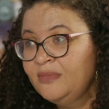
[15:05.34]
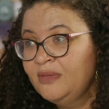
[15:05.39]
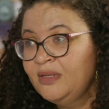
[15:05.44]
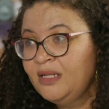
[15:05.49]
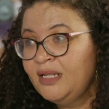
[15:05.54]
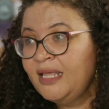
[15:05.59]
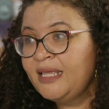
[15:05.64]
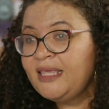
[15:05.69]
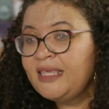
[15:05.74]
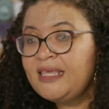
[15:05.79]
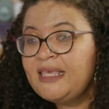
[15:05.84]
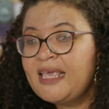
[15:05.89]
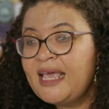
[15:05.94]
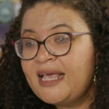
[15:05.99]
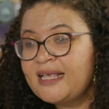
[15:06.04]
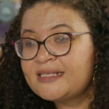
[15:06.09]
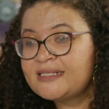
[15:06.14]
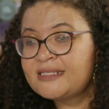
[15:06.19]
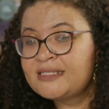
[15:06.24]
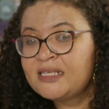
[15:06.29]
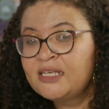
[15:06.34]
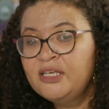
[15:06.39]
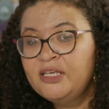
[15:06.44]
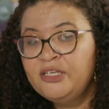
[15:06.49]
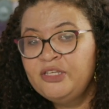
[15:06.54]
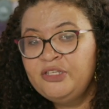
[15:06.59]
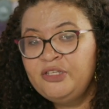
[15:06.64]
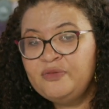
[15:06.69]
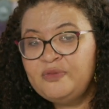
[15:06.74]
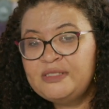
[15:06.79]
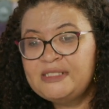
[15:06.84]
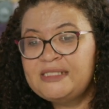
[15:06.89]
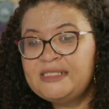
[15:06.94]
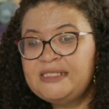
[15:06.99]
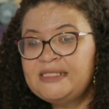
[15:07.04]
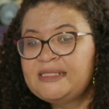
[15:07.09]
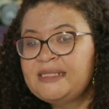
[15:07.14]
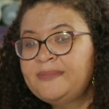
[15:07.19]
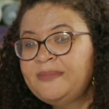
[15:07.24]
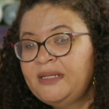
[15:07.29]
Like, yes, you would see
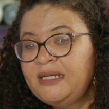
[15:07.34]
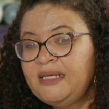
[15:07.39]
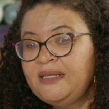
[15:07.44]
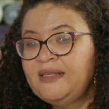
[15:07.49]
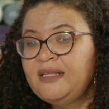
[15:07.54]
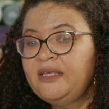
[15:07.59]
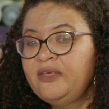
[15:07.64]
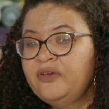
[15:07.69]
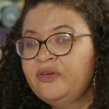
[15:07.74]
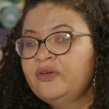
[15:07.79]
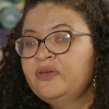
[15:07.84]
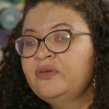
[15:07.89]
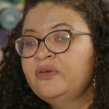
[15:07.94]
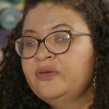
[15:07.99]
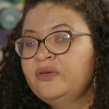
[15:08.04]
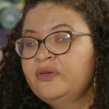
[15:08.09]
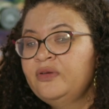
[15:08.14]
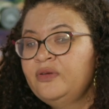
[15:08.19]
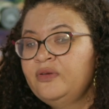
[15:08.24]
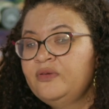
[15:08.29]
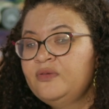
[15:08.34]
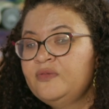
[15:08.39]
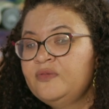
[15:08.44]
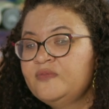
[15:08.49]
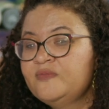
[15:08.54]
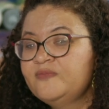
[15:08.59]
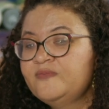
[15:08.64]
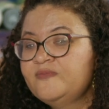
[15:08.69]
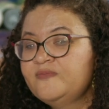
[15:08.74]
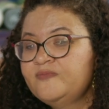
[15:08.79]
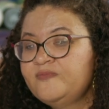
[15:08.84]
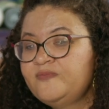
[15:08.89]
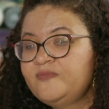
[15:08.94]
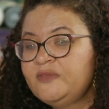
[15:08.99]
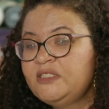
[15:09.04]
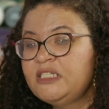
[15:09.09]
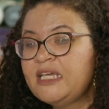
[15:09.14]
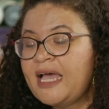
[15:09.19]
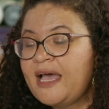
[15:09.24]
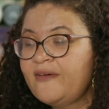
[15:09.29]
somebody that you
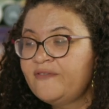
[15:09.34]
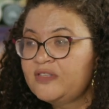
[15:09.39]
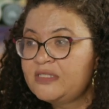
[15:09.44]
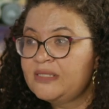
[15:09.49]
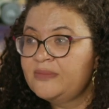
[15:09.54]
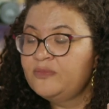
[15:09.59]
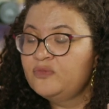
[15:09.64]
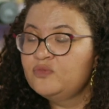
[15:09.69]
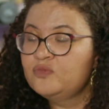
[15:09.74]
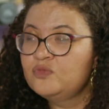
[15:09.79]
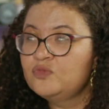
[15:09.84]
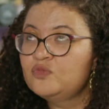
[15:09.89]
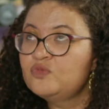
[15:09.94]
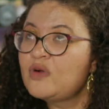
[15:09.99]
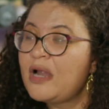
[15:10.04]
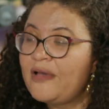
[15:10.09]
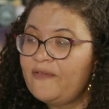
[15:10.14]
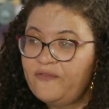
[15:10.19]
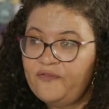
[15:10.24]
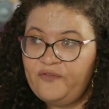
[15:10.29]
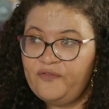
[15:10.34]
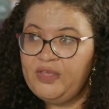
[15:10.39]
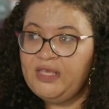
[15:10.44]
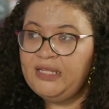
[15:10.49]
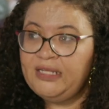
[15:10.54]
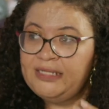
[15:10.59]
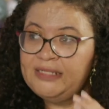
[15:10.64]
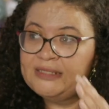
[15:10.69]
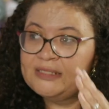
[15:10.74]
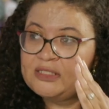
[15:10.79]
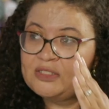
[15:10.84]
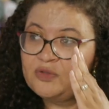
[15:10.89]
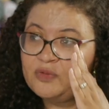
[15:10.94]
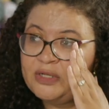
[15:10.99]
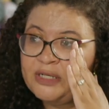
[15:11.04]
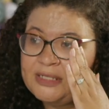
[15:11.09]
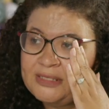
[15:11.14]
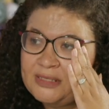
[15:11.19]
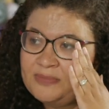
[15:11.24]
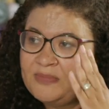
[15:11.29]
have some rough feelings
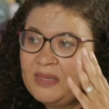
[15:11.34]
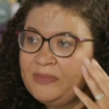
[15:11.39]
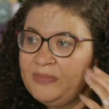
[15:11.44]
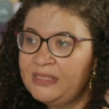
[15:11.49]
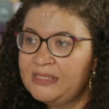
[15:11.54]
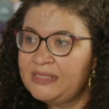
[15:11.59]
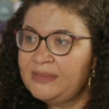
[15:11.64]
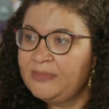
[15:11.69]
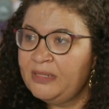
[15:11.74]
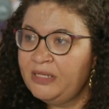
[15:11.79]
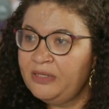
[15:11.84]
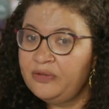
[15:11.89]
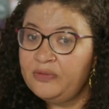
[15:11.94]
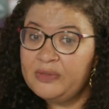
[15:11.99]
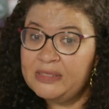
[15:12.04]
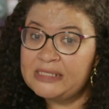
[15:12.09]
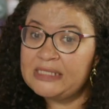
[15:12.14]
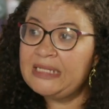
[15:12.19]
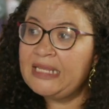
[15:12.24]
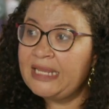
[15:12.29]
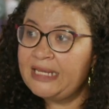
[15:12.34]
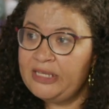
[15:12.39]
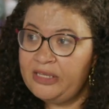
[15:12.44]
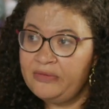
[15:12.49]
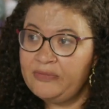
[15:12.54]
towards, maybe somebody who has let you